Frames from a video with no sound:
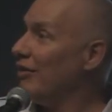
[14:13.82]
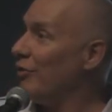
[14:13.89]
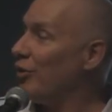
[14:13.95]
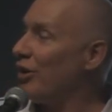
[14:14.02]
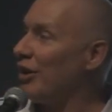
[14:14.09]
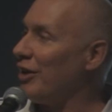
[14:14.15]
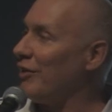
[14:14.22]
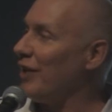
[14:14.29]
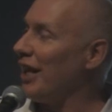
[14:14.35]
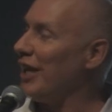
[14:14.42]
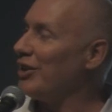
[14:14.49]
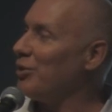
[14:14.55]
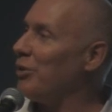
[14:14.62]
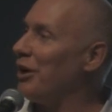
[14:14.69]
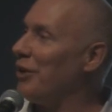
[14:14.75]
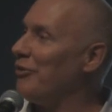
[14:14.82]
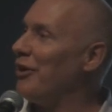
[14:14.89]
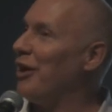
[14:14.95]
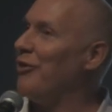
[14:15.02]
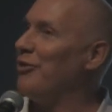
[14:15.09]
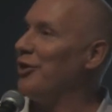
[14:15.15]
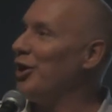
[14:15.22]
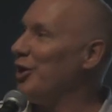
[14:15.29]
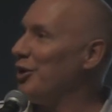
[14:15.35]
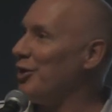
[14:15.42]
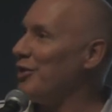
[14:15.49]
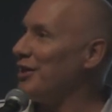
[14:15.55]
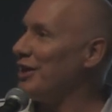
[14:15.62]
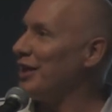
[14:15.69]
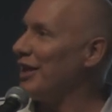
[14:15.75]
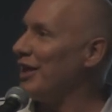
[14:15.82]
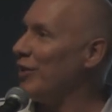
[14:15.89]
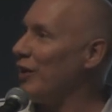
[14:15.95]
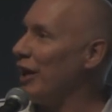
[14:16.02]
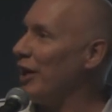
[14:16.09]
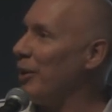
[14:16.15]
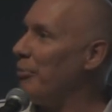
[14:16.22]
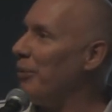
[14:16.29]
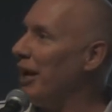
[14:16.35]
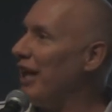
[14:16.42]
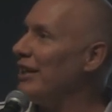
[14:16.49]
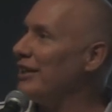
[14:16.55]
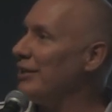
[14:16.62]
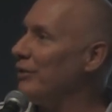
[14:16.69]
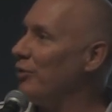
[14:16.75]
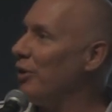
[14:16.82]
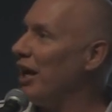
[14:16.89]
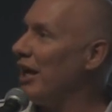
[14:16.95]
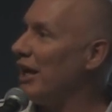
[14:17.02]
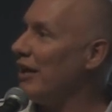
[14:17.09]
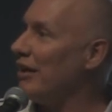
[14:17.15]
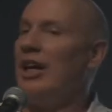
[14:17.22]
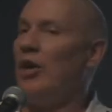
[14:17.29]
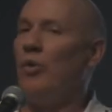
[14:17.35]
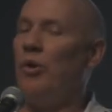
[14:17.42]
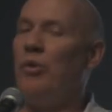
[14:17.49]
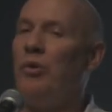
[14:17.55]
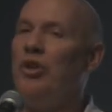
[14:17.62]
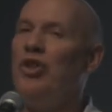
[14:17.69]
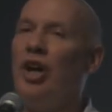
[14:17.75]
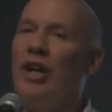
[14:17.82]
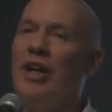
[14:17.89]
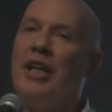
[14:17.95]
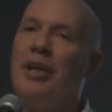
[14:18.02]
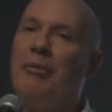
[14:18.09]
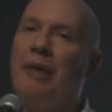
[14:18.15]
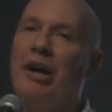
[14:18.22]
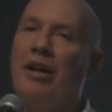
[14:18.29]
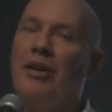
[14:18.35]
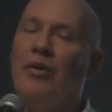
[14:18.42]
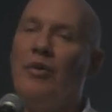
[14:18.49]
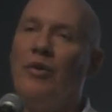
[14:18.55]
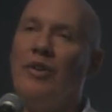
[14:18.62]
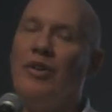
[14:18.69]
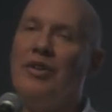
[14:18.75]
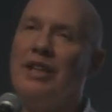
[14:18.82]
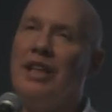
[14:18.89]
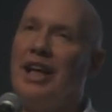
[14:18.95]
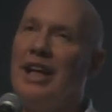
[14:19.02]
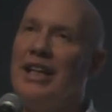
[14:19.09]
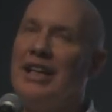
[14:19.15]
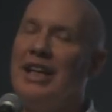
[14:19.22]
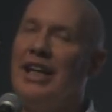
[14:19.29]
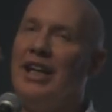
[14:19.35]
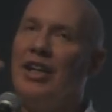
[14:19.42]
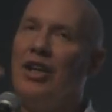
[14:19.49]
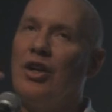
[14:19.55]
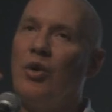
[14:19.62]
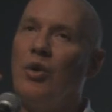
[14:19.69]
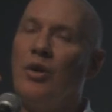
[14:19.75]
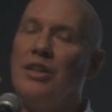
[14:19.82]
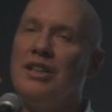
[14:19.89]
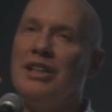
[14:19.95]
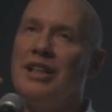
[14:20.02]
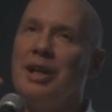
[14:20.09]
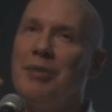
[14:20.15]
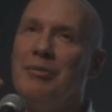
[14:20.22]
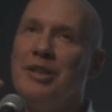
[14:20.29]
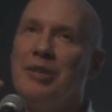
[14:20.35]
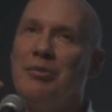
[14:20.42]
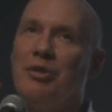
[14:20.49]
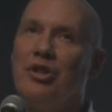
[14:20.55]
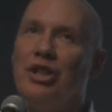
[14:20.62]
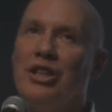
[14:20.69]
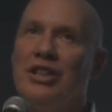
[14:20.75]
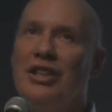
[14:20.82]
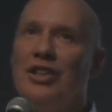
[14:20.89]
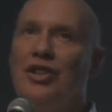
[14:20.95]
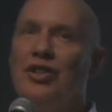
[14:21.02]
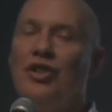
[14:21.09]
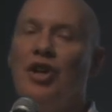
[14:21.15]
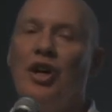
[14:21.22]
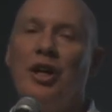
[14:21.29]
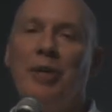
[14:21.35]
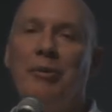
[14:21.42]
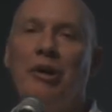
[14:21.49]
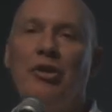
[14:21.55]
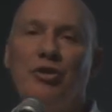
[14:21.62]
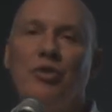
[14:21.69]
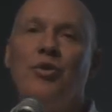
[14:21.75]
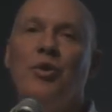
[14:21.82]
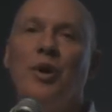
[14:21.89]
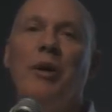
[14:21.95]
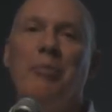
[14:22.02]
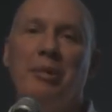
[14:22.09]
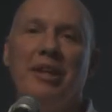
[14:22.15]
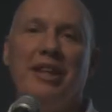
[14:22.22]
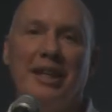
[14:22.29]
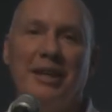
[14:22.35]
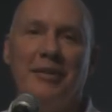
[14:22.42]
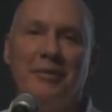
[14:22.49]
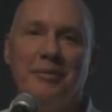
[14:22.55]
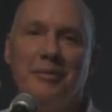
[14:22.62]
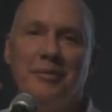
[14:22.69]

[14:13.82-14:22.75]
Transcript: for the last twenty-five years in a passive way. What we're talking about, there's an idea in the Course that comes in where Jesus is talking about true empathy.